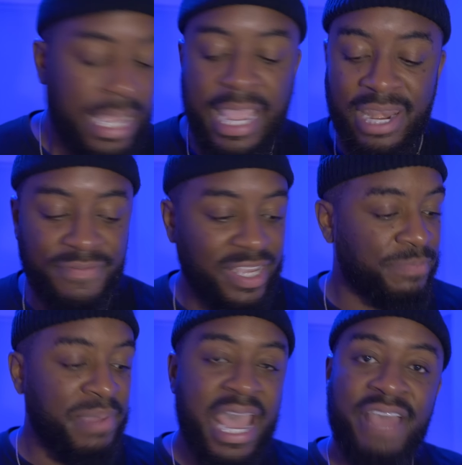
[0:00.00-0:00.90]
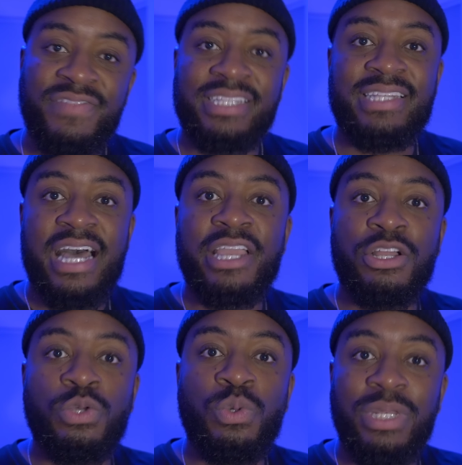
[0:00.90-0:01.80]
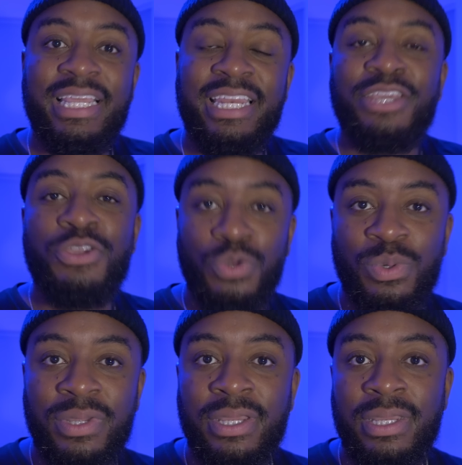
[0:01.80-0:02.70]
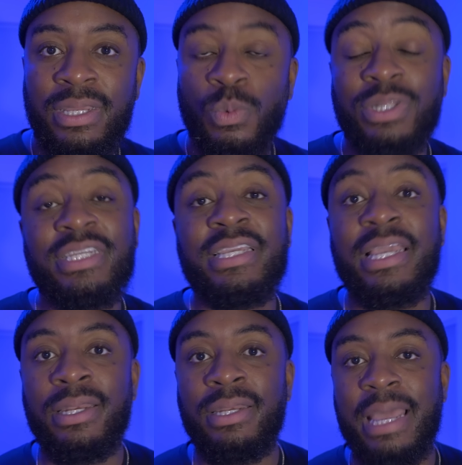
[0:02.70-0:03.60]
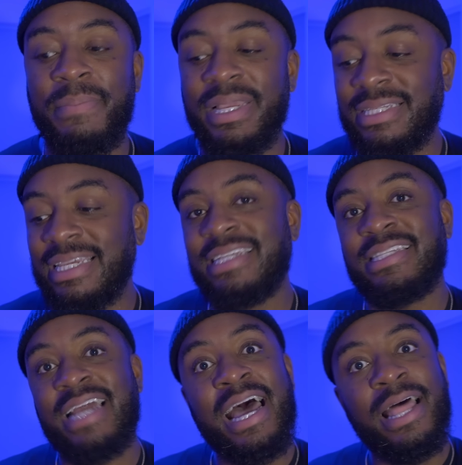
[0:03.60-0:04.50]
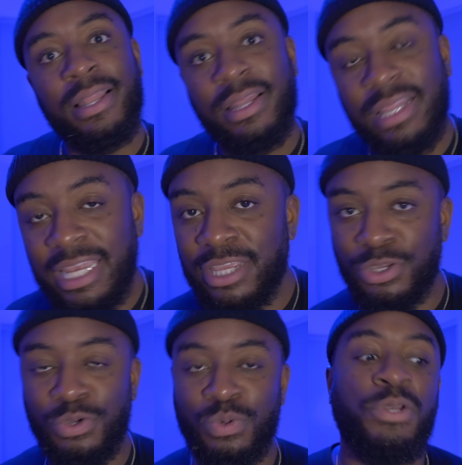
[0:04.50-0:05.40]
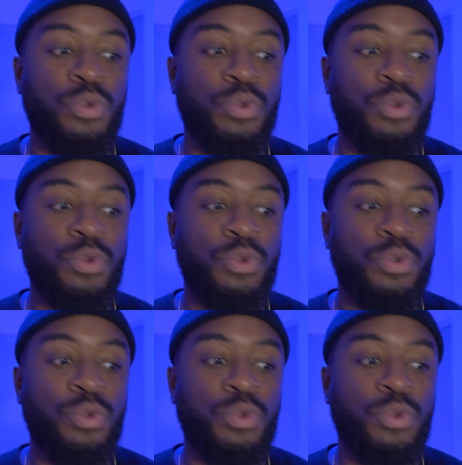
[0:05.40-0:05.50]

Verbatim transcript: And if his path does not include leading you, once again, that means he is not leading you.